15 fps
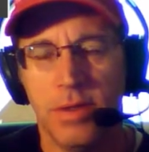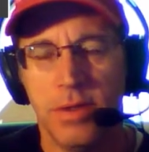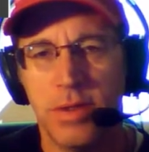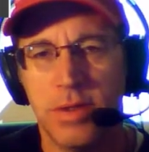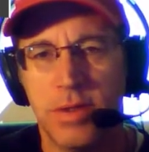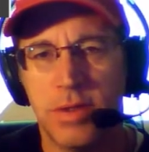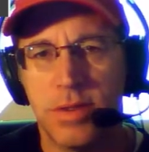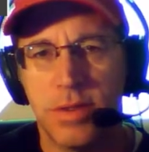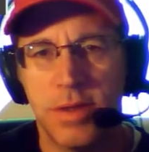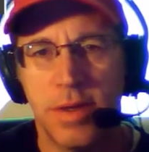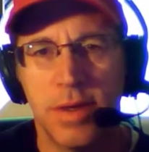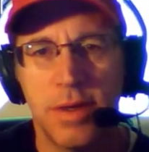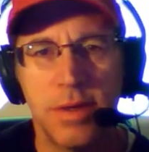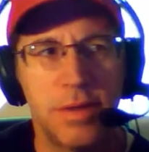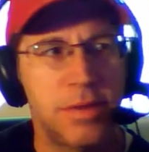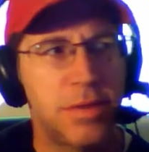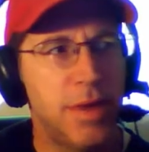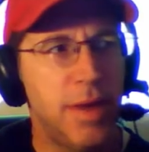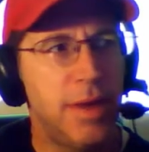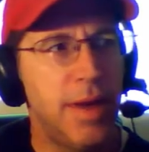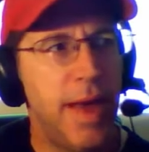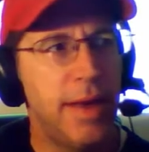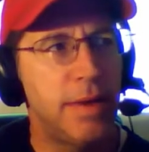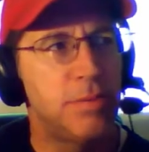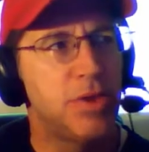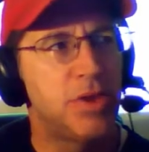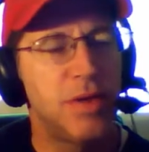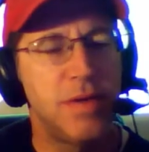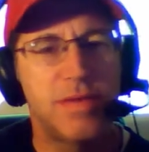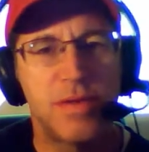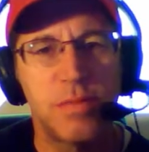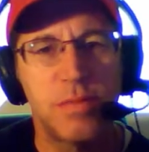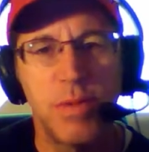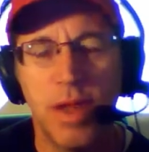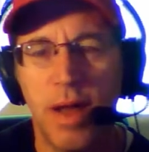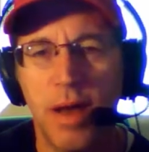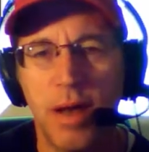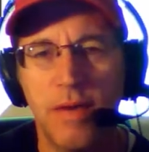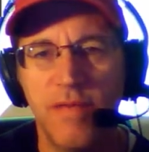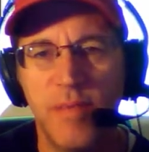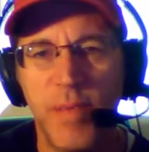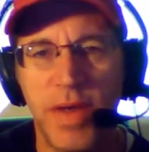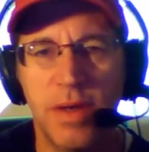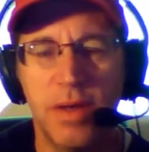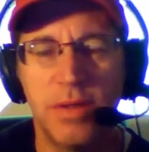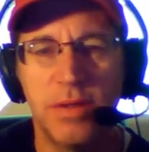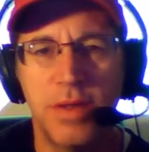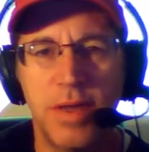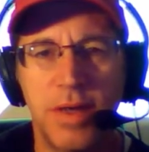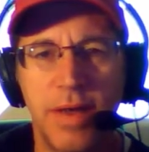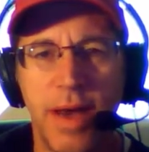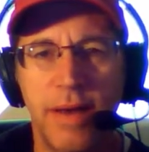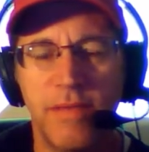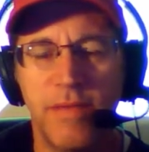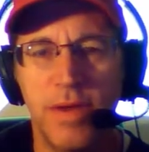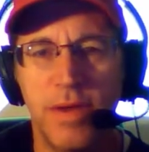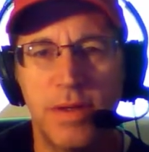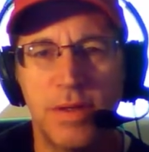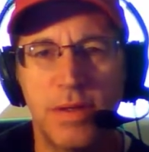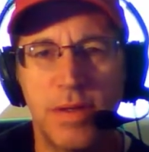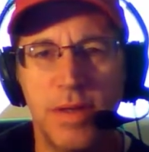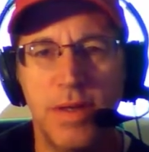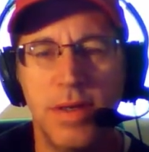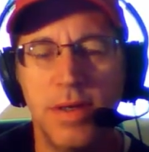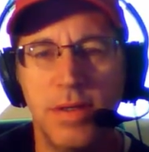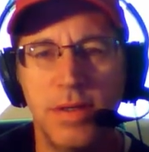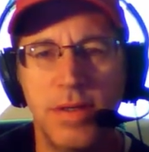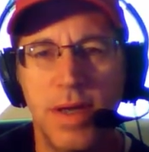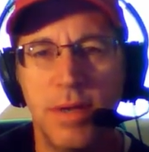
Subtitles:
just send Adam Schiff some love because he obviously is